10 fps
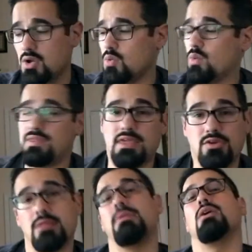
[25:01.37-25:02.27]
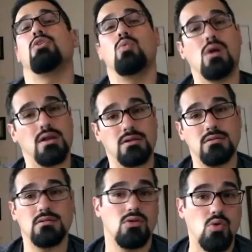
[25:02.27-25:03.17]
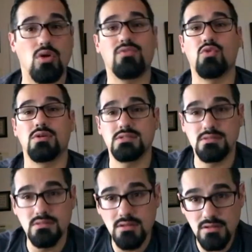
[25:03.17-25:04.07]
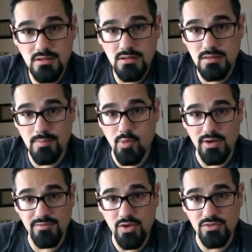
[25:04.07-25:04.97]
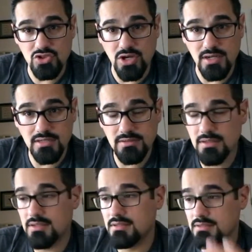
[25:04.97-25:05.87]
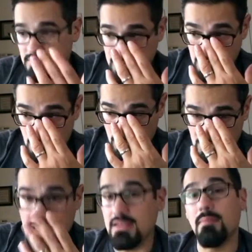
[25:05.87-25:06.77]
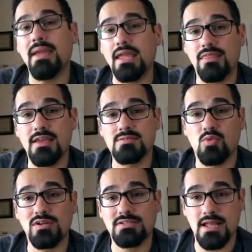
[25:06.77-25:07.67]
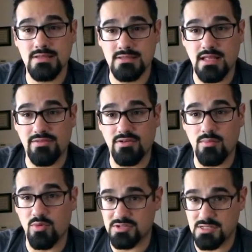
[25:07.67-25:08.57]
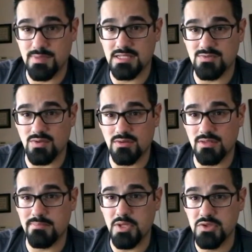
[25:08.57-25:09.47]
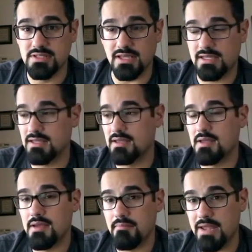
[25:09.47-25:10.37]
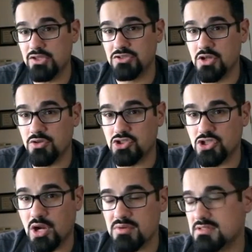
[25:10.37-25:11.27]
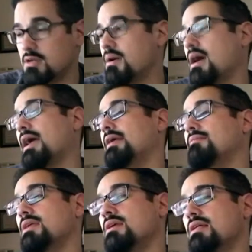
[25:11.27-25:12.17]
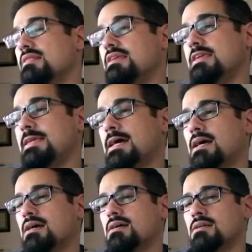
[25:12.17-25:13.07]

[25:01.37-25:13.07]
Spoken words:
with either it being underwater or, of course, the point of view of the shark, which ended up making things more intense in that film, more suspenseful. The music made you know the shark was nearby. The